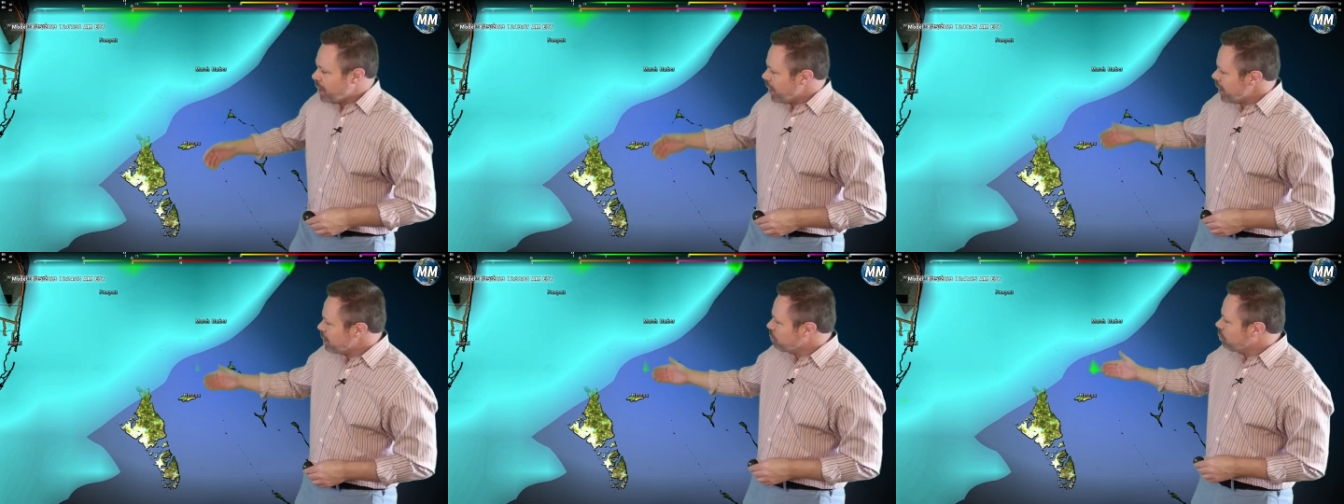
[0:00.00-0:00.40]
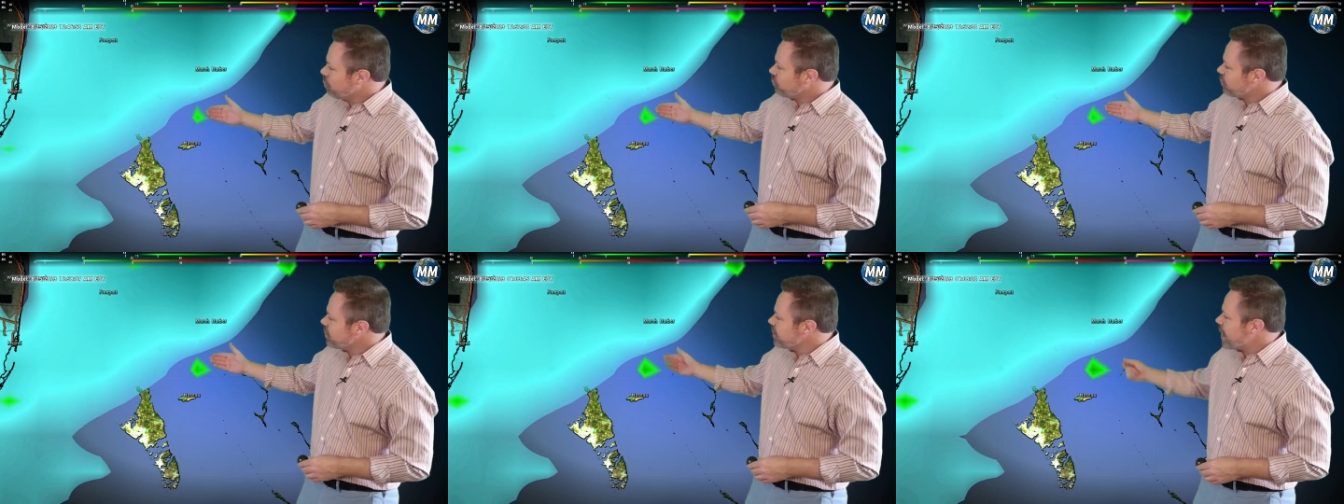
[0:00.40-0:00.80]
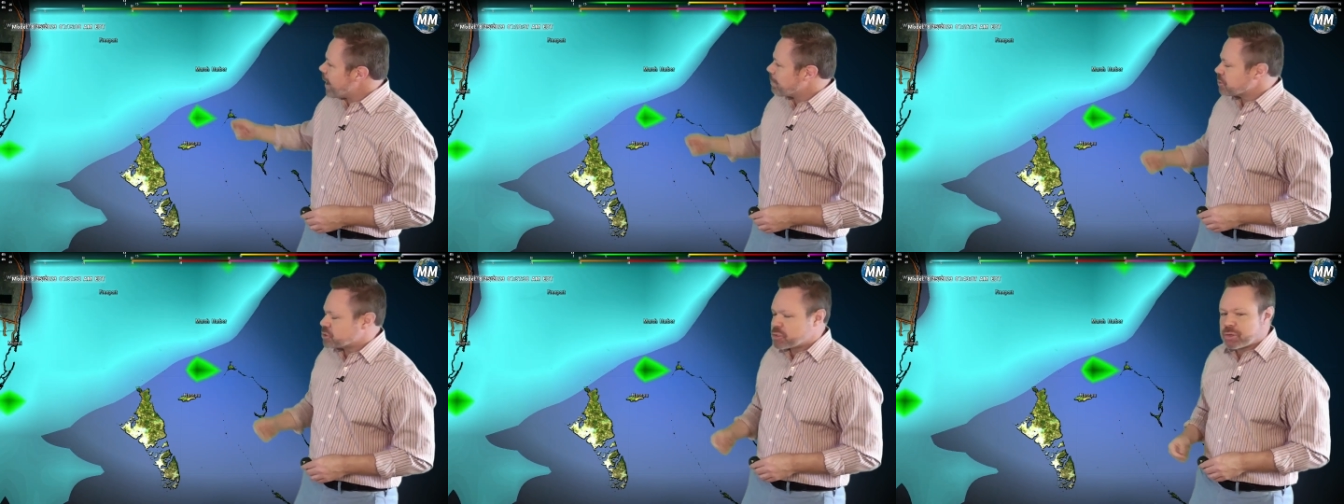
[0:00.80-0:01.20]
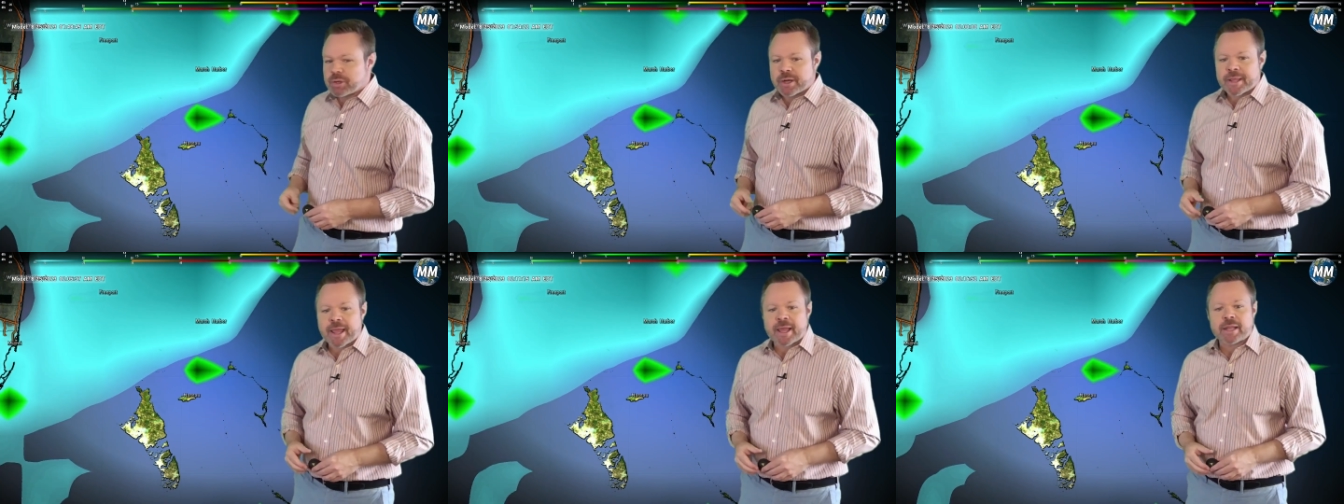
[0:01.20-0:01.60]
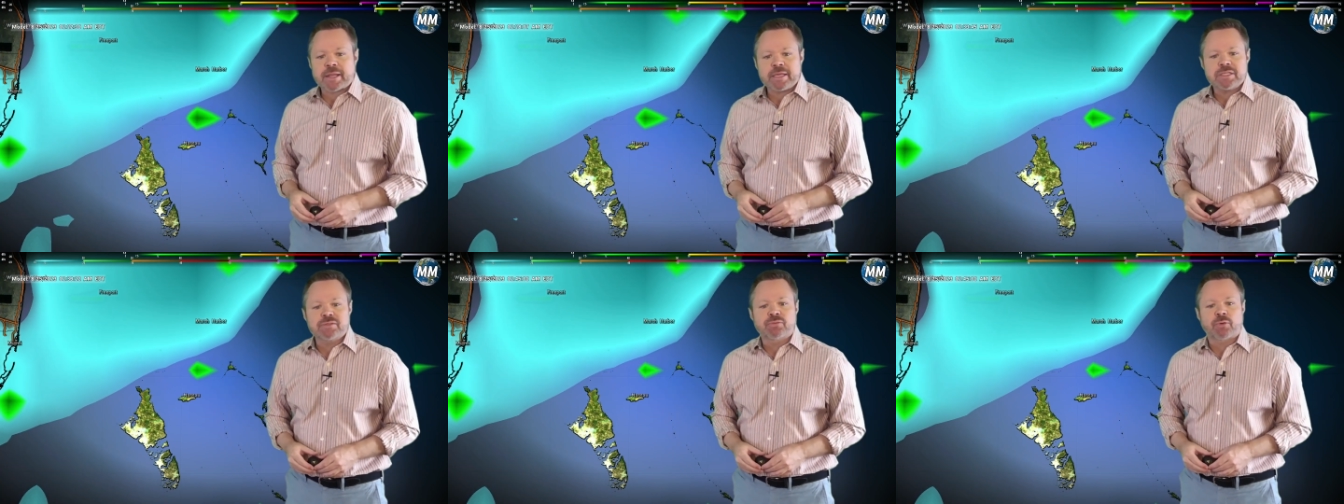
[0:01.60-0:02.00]
And we'll see the opportunity, at
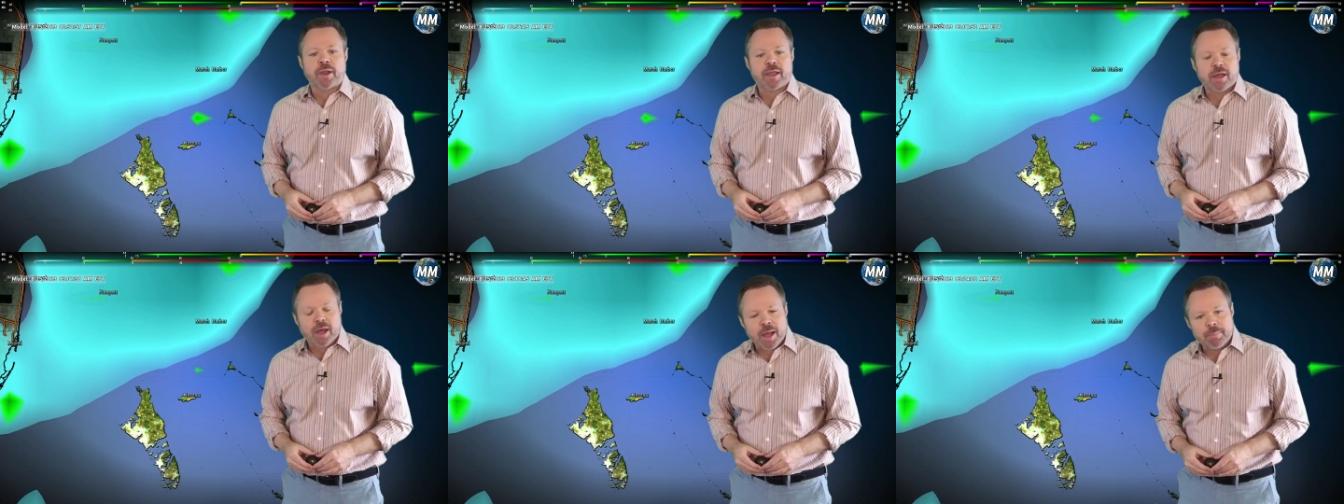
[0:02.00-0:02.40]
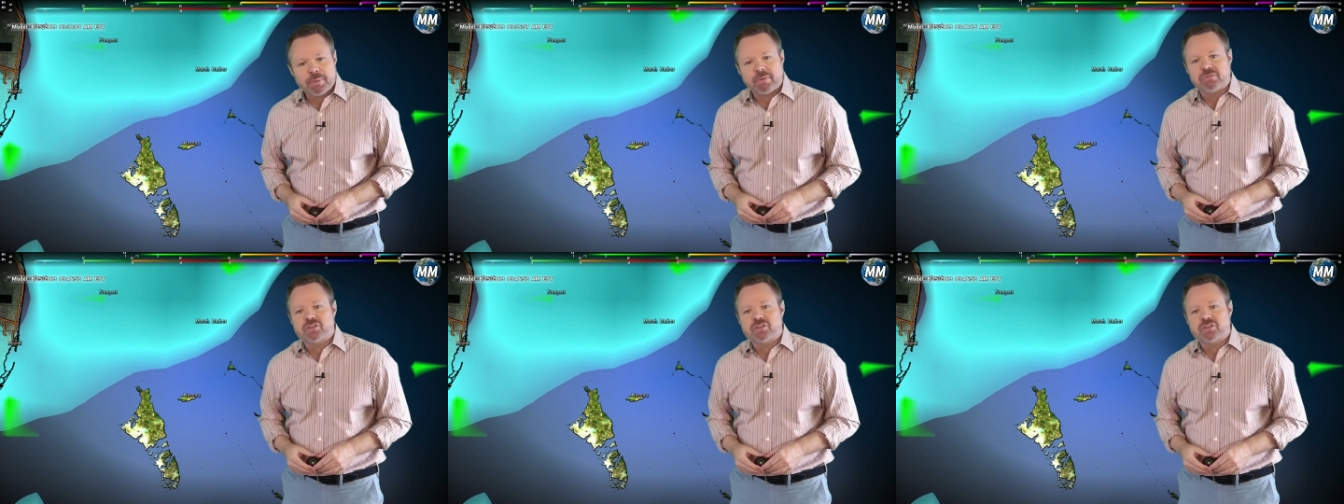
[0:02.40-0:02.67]
least for a couple